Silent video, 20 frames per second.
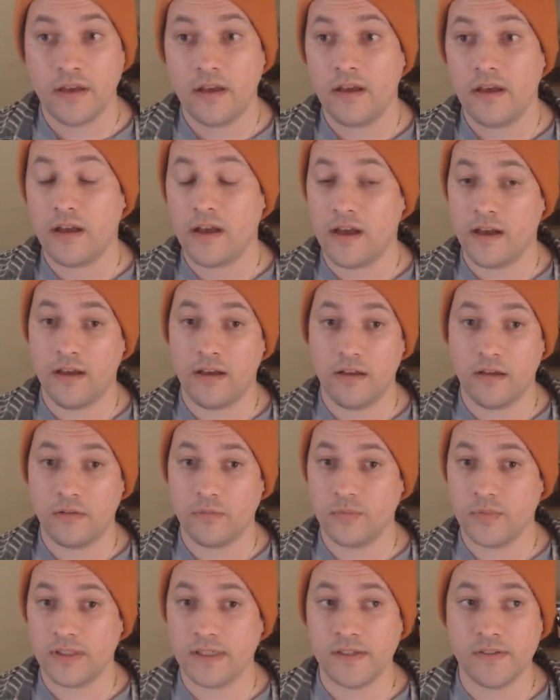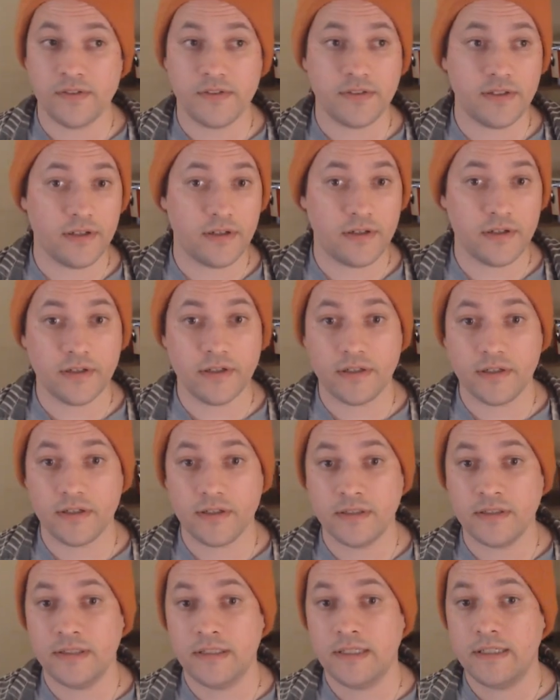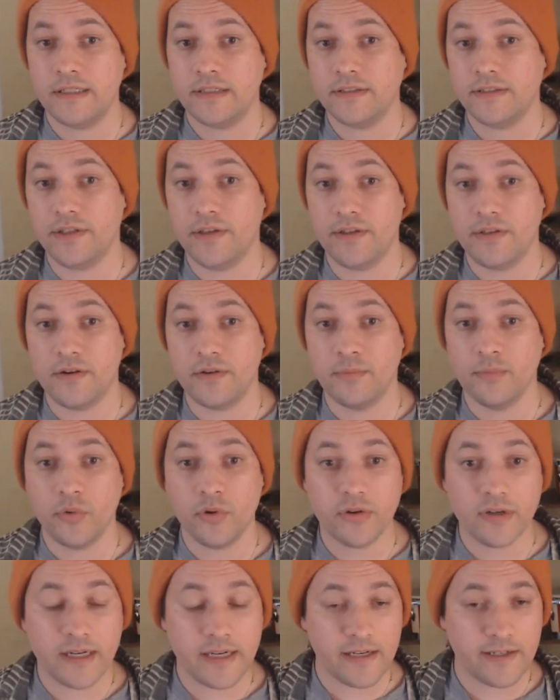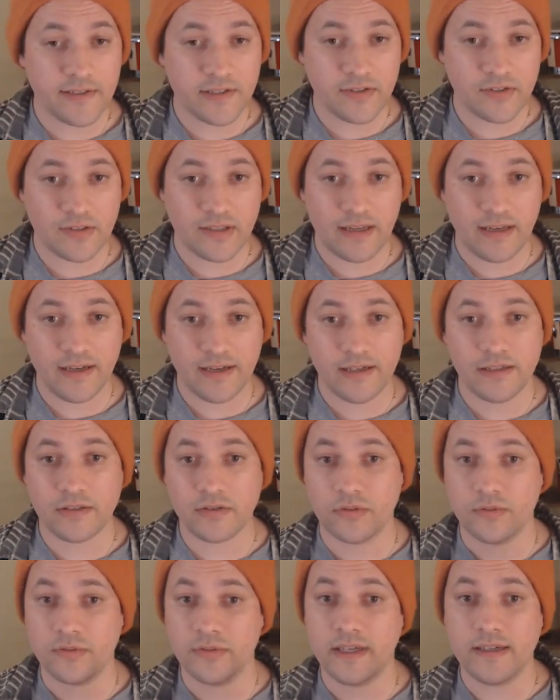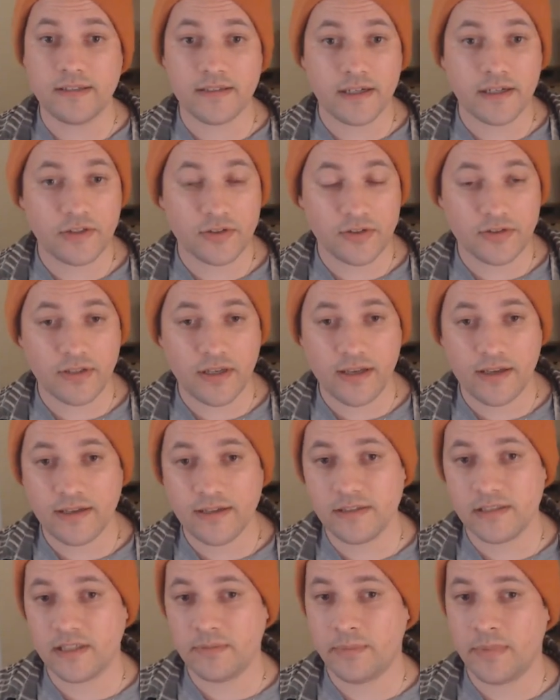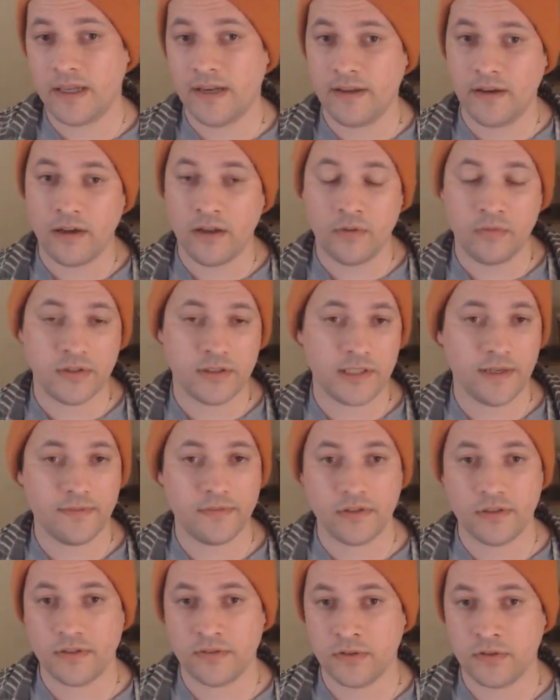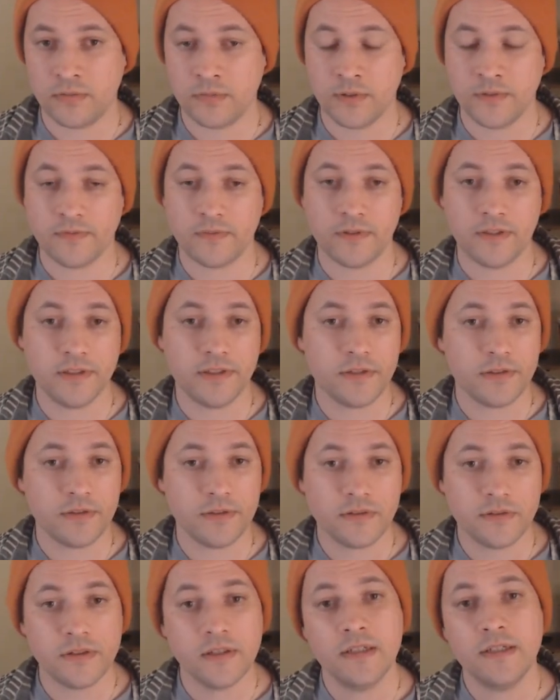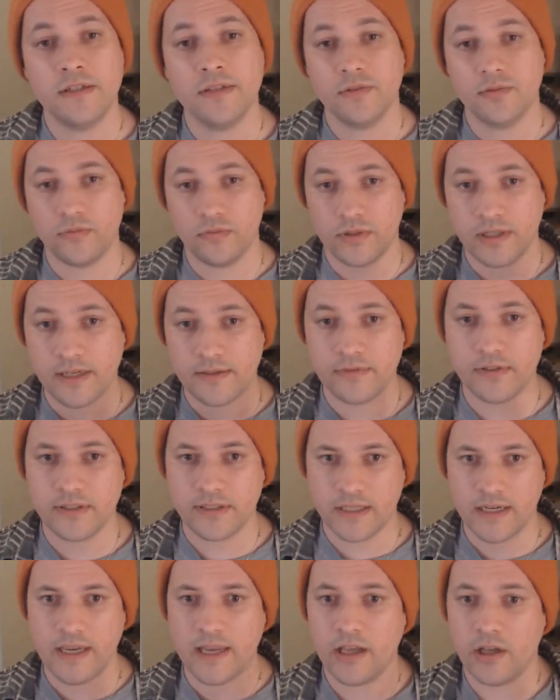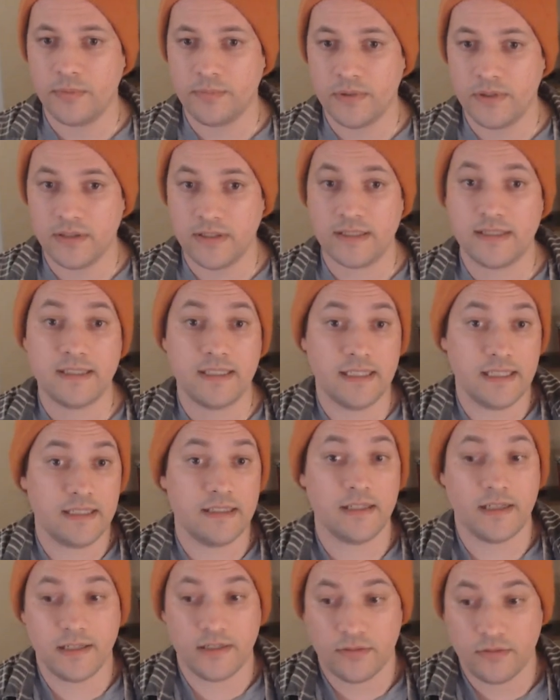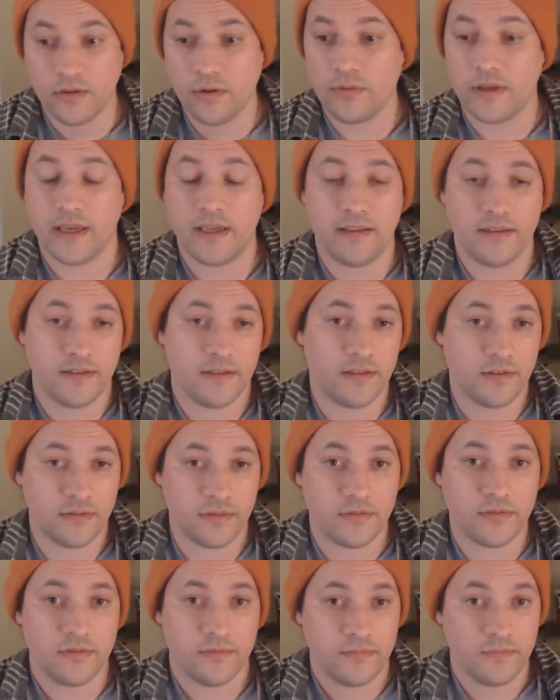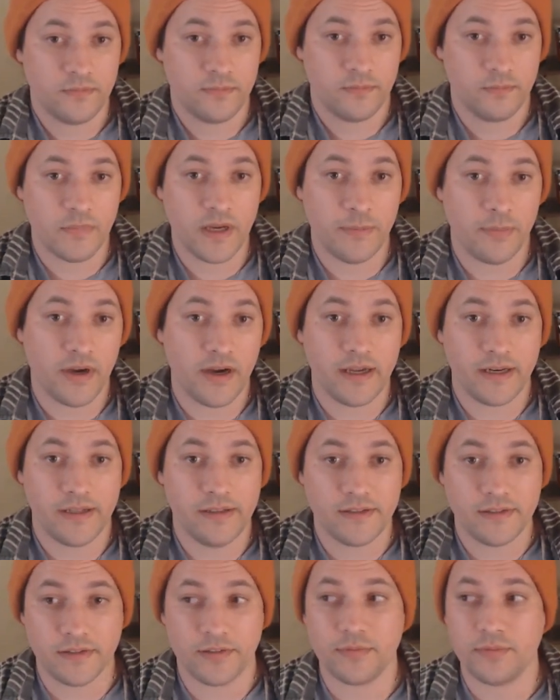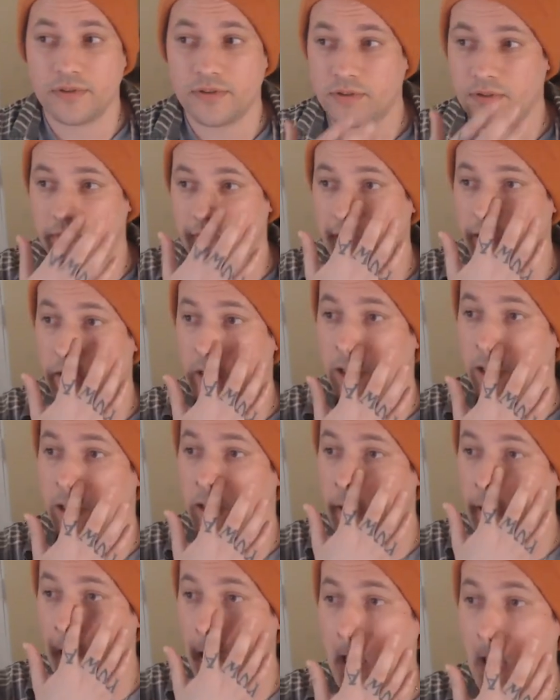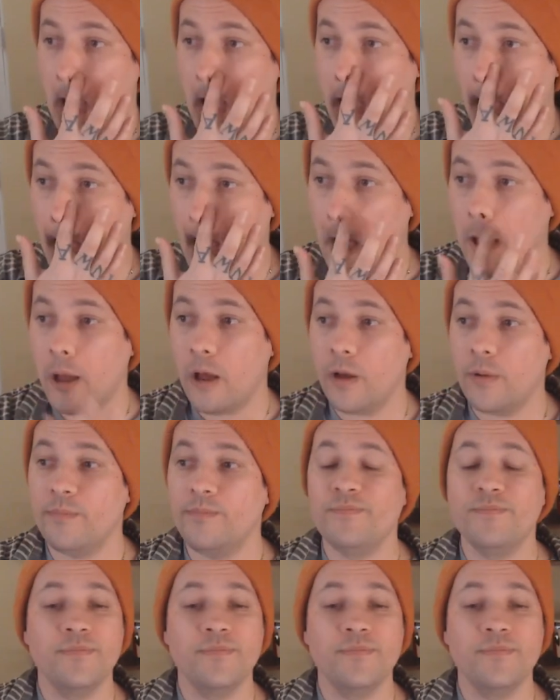Consider either more exercise or less exercise, depending on whichever is normal for you, whatever is going to help you to see, like, okay, this is my body, this is what's going on.